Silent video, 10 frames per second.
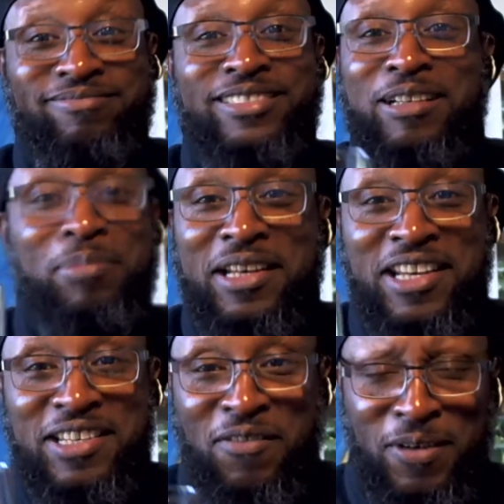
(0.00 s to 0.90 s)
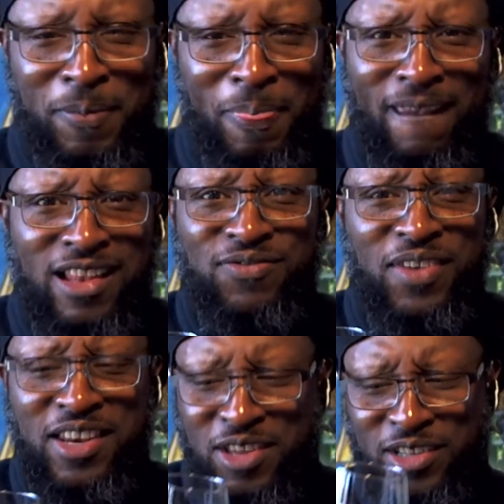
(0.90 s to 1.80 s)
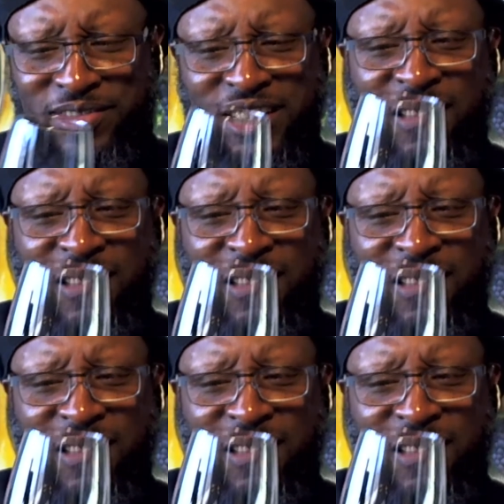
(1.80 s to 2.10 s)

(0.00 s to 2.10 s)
completely different. It's video.